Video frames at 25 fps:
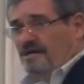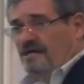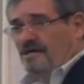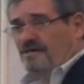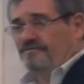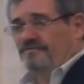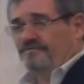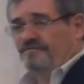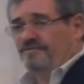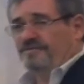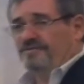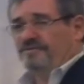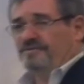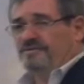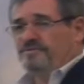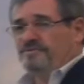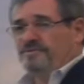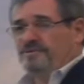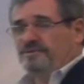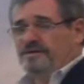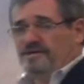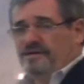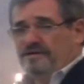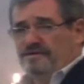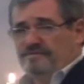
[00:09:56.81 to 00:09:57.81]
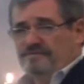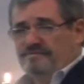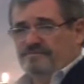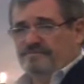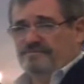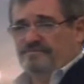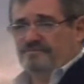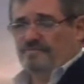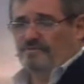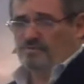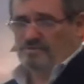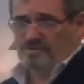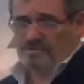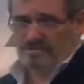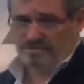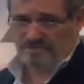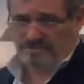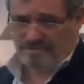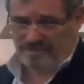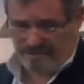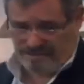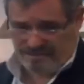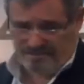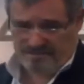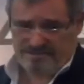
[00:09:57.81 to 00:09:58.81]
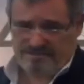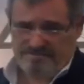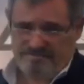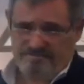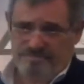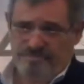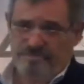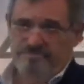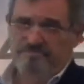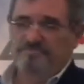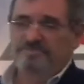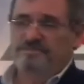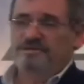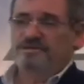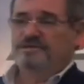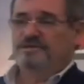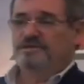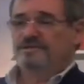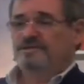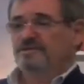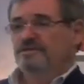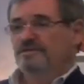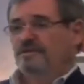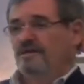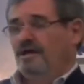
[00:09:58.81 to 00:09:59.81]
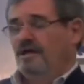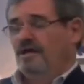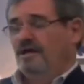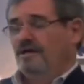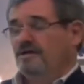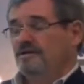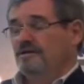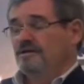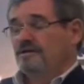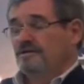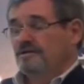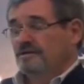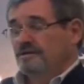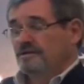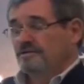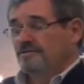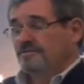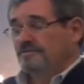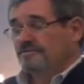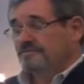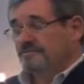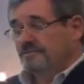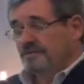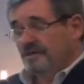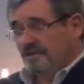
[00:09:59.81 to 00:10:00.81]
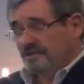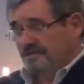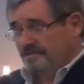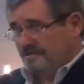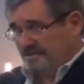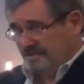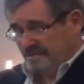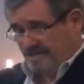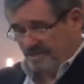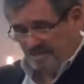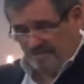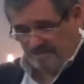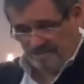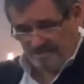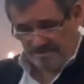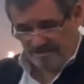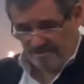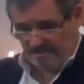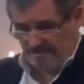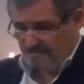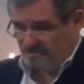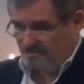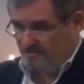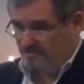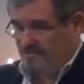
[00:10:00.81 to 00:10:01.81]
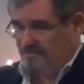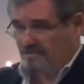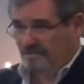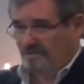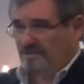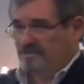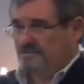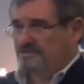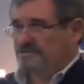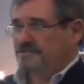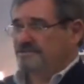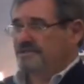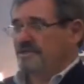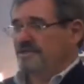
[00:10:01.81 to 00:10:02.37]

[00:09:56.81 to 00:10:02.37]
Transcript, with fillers: I fear we have, the world has permitted, not attending to a long